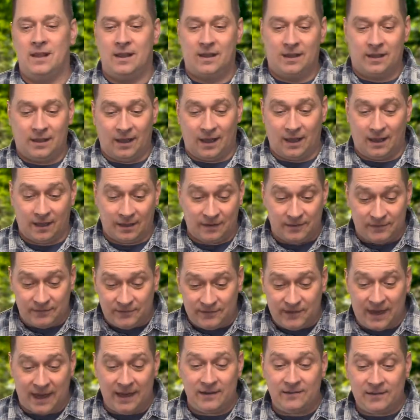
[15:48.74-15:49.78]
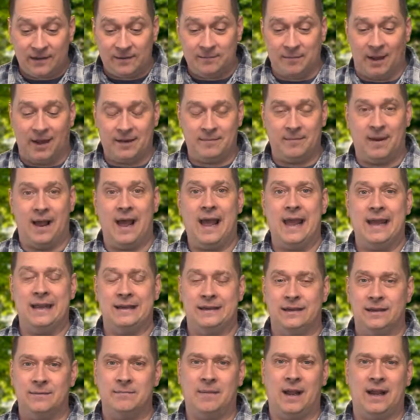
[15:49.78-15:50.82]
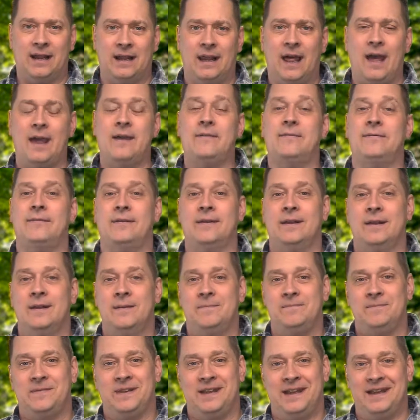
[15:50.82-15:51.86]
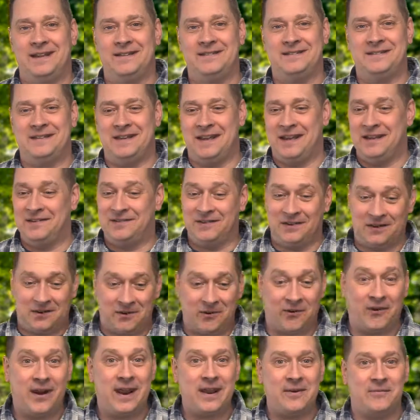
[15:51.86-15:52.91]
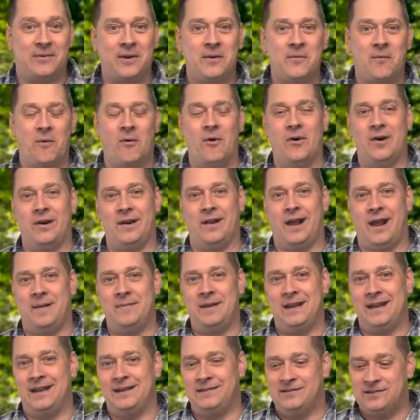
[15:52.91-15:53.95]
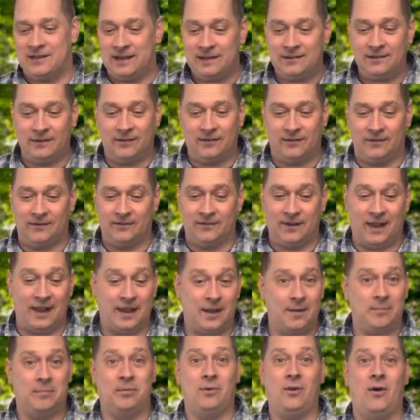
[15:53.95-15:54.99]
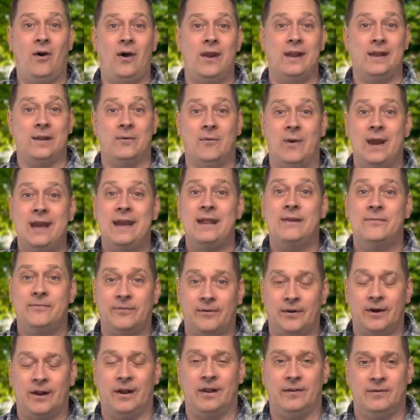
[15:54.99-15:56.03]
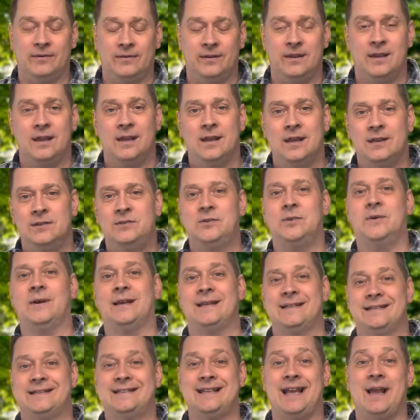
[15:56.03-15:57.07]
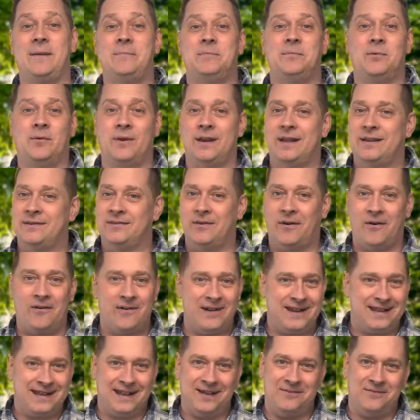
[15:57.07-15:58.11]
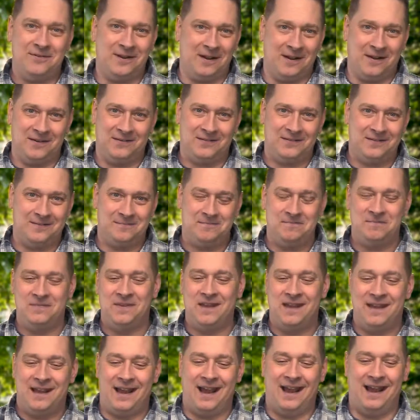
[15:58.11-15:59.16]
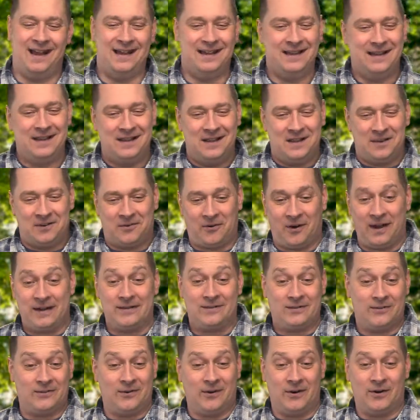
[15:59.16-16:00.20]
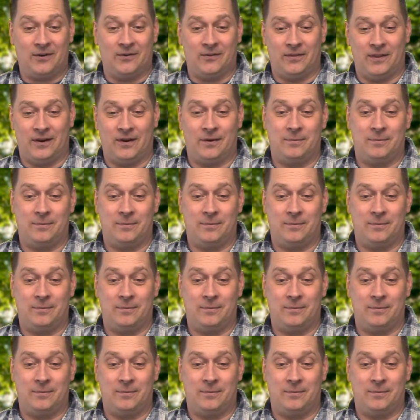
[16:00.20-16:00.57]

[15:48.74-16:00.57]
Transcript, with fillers: uh, changing my mind in my life is, is a great reward. I mean, Jesus is like applauding, waiting for us to accept what he's already given us. Uh, great struggle there